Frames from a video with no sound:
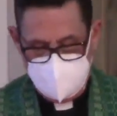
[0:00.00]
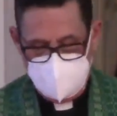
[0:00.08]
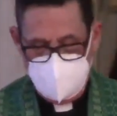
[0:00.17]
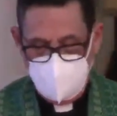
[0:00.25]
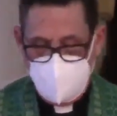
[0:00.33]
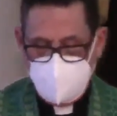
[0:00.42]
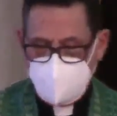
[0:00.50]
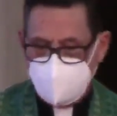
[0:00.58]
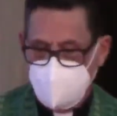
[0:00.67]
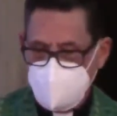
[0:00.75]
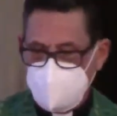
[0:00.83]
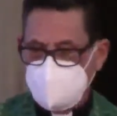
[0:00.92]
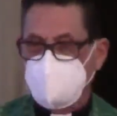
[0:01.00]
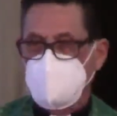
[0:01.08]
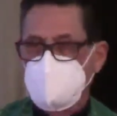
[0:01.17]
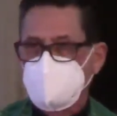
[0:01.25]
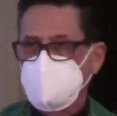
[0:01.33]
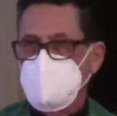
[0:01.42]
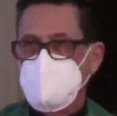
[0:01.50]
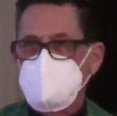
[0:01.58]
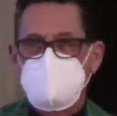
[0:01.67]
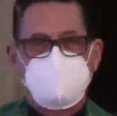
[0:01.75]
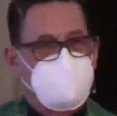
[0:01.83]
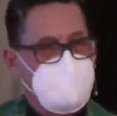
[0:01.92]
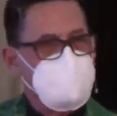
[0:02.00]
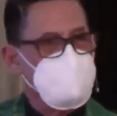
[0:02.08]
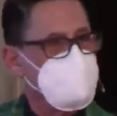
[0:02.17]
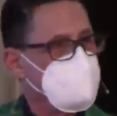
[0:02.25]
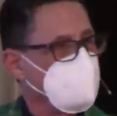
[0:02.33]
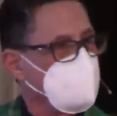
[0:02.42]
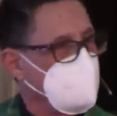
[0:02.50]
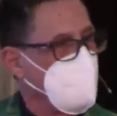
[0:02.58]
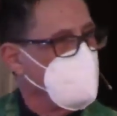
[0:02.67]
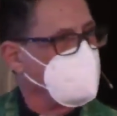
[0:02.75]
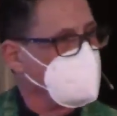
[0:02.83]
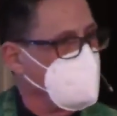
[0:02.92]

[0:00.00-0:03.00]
Arrange a visit for every anti-vaxxer to a COVID